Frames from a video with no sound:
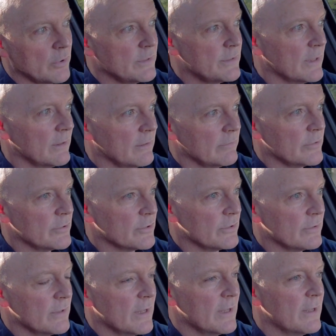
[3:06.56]
and
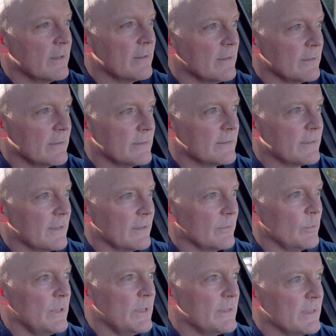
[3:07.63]
television that
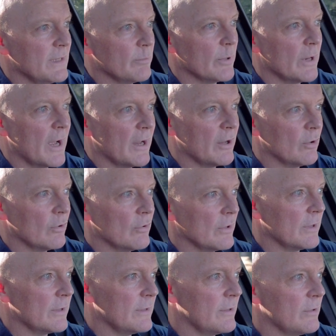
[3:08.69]
we need to keep an eye on
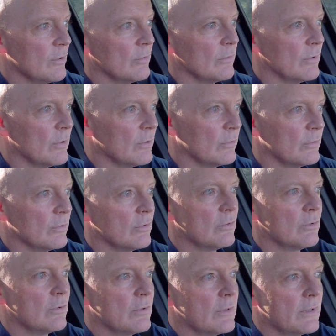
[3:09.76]
and then
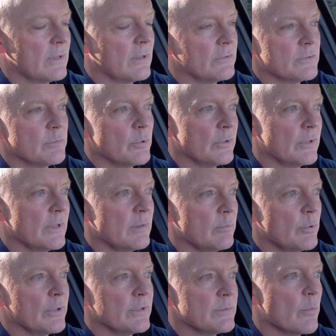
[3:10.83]
ultimately
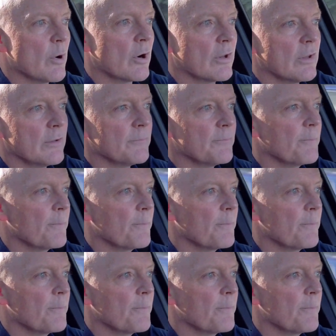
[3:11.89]
bring to market.